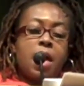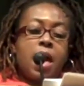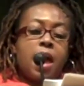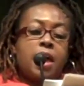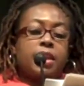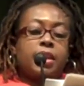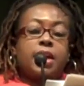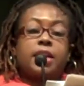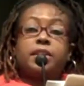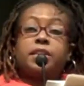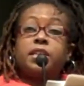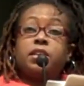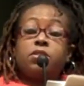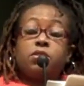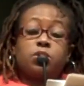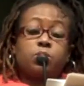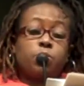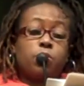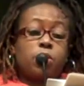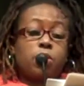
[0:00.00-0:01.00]
and
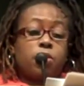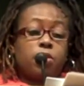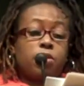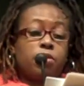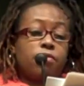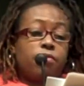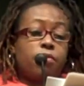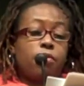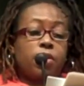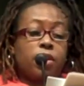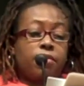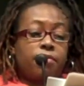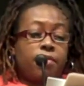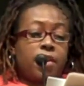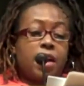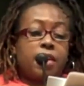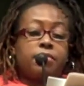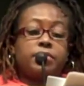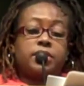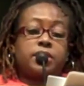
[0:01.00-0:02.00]
Latinos will earn
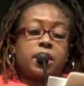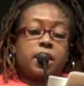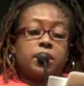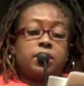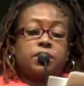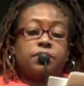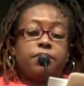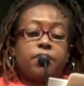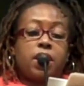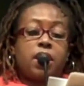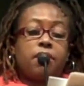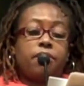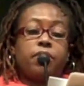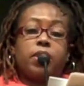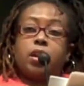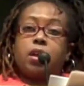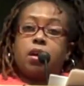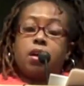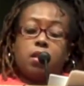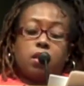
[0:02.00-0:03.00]
45 cents for
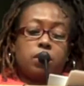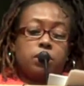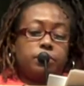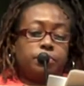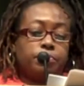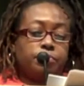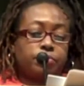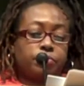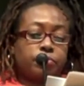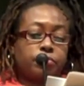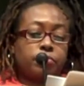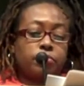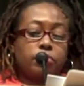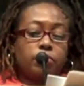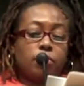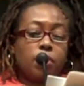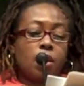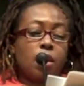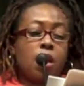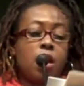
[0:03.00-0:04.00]
every dollar
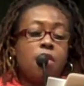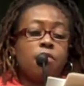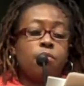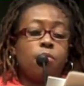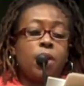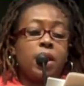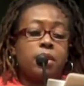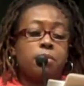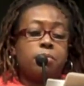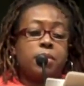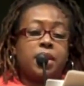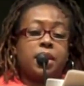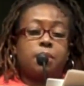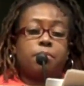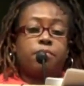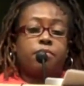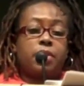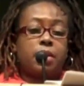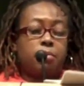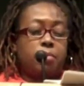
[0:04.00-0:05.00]
of white
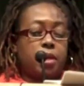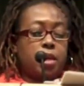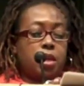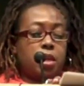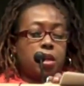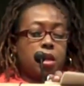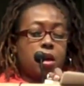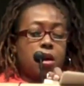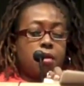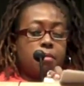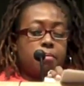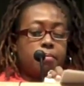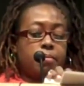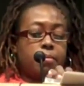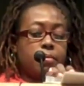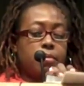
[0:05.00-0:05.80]
median family income.